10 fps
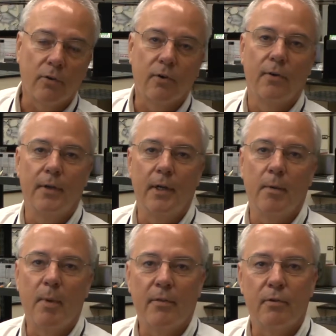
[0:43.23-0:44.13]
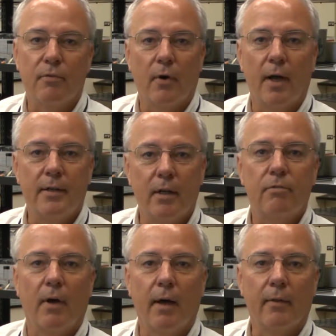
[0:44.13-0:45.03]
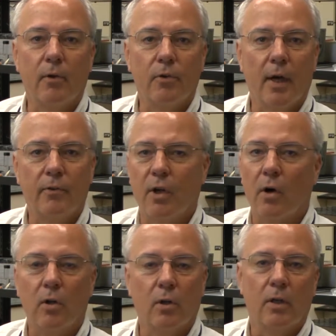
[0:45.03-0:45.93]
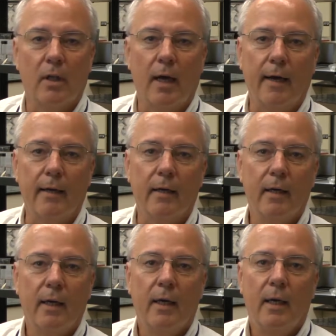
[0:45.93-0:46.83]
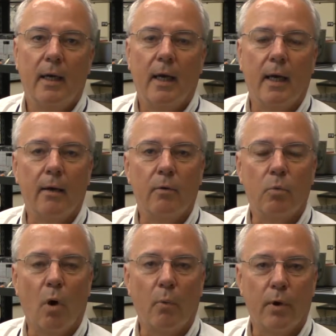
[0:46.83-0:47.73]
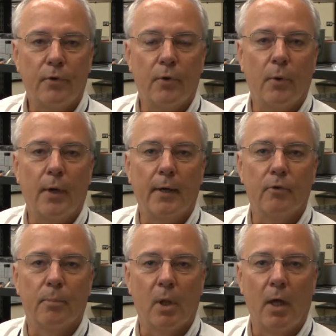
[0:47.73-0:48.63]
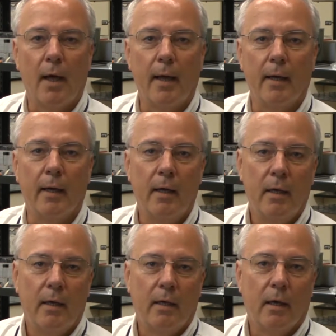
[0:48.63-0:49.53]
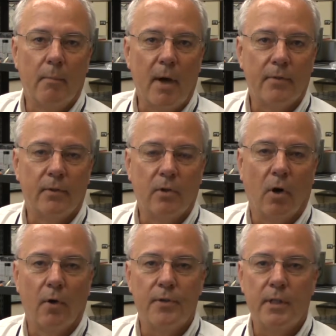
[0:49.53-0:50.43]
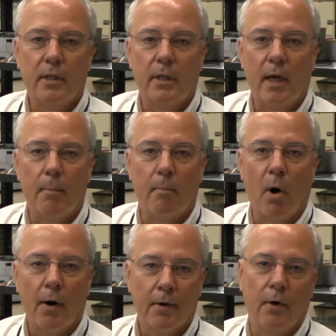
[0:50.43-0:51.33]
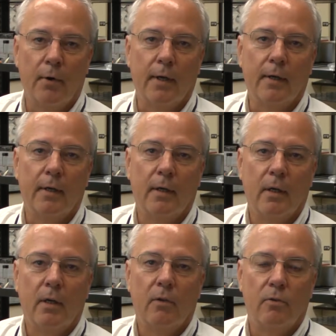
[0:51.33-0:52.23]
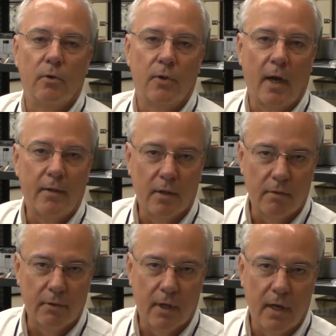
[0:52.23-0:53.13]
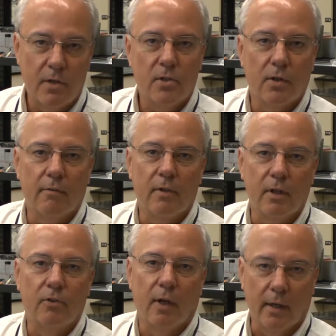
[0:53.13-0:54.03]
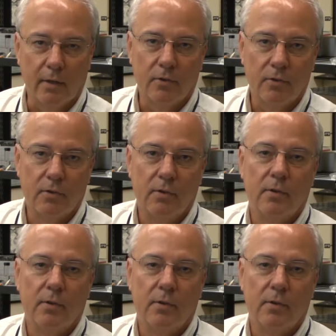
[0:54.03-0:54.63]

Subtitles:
So you need a method for identifying those eggs. They all look alike. And what we're doing is applying a method called DNA barcoding to the identification of these eggs.